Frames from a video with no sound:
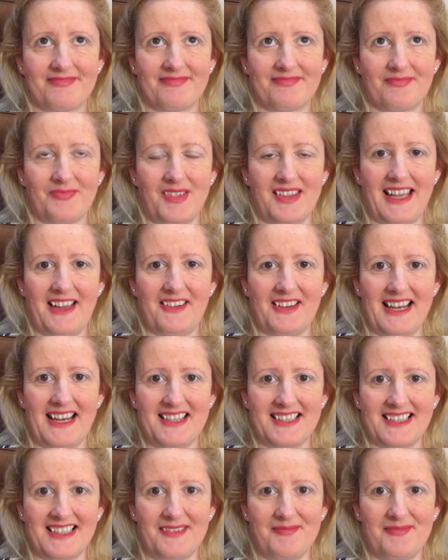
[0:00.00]
without
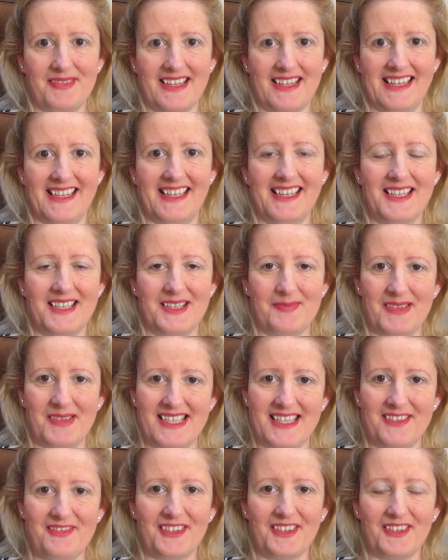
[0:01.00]
actually being
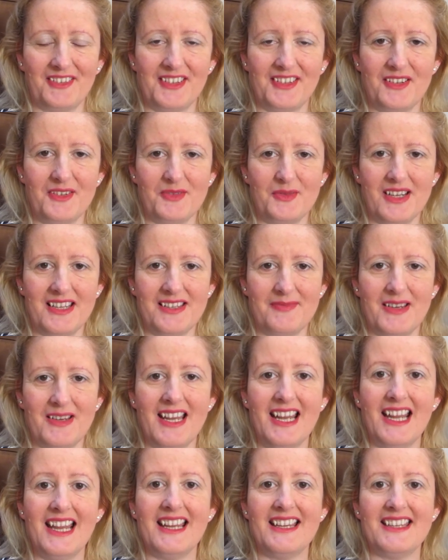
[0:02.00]
specific on those words,
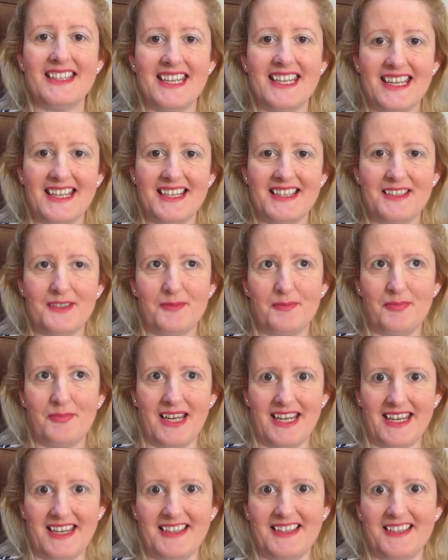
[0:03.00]
but chess
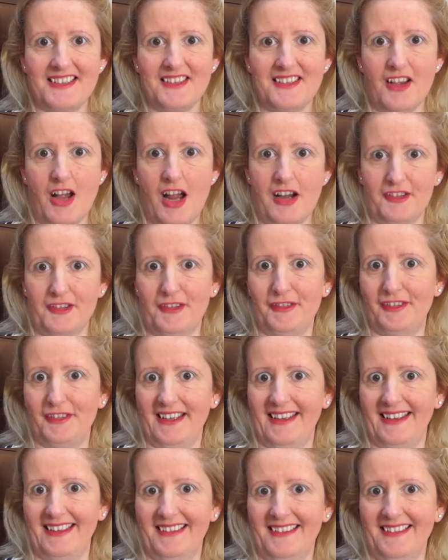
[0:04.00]

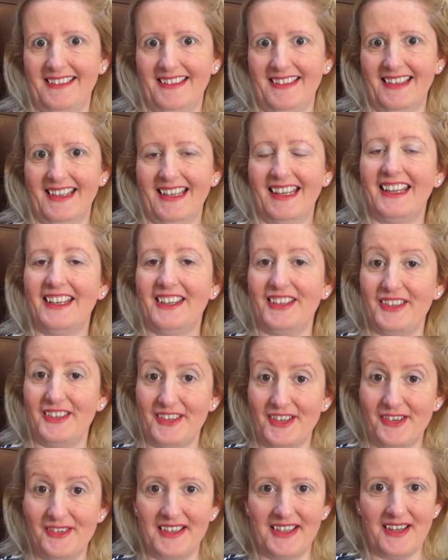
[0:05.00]
pieceography, you
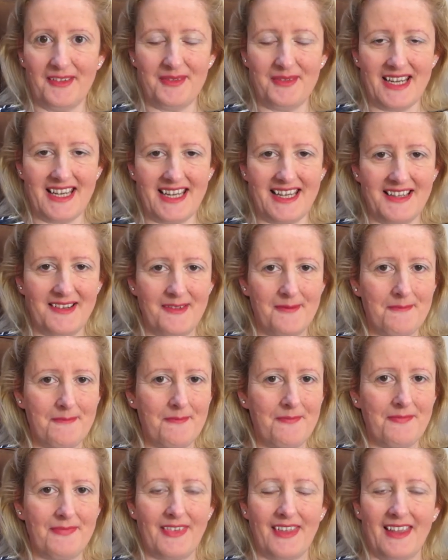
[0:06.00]
know what I mean?
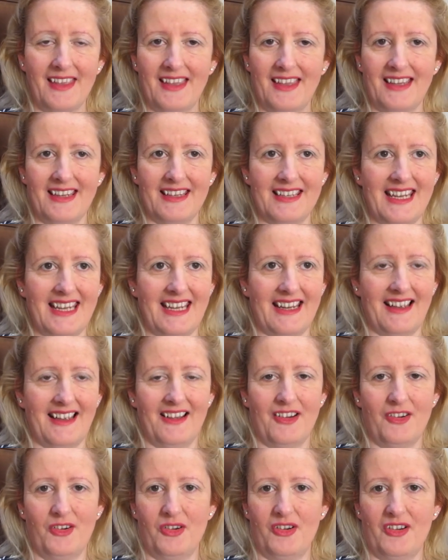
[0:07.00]

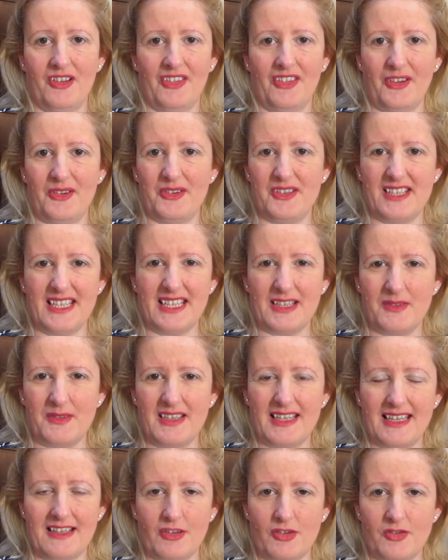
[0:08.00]
Yeah, or those things where
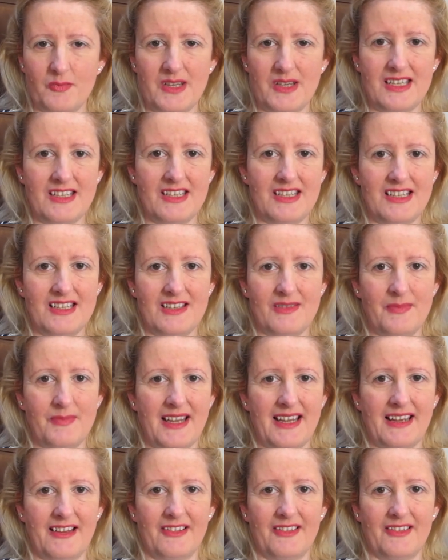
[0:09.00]
you get those messages
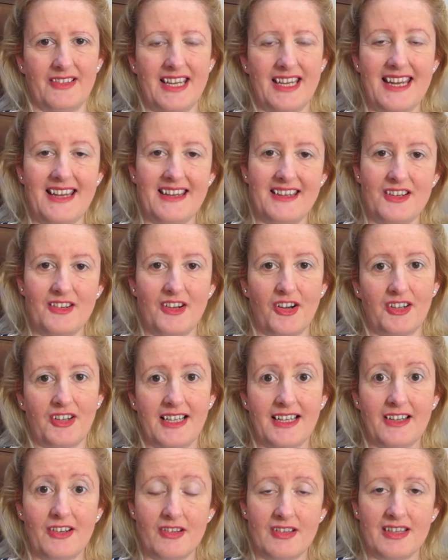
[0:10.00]
about, yeah, you know, I
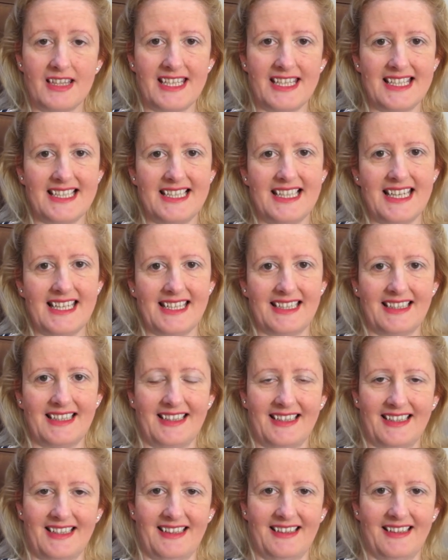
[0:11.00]
click on this
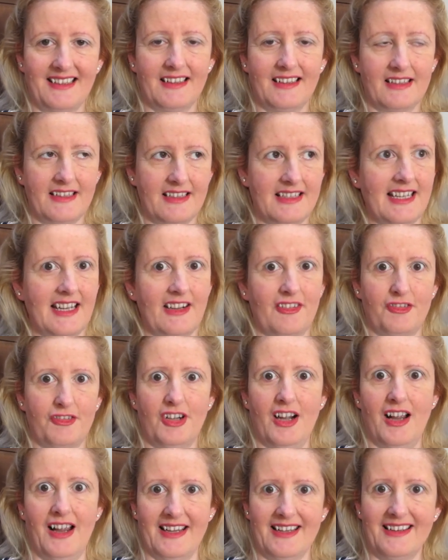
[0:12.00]
link. Yeah,
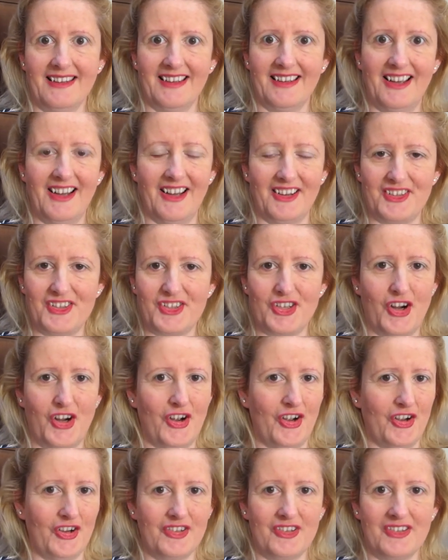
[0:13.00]
right, I
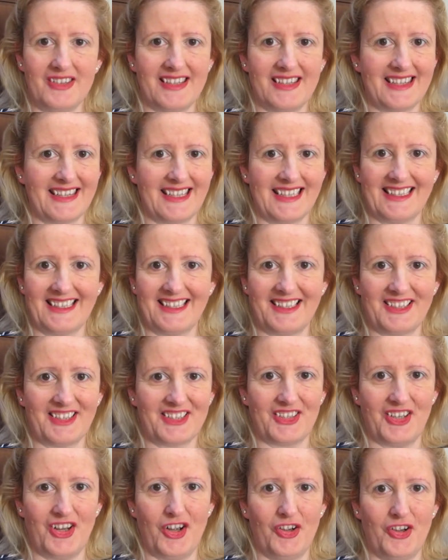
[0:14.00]
don't think
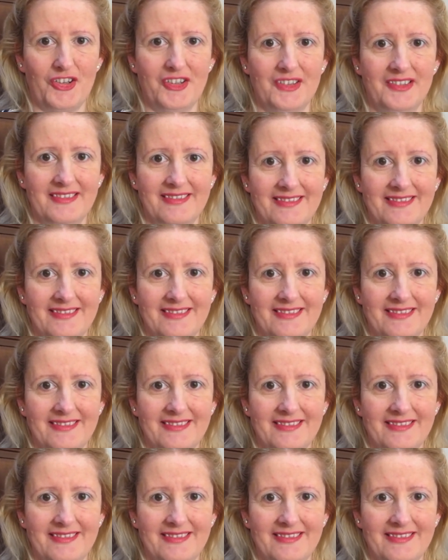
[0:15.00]
so.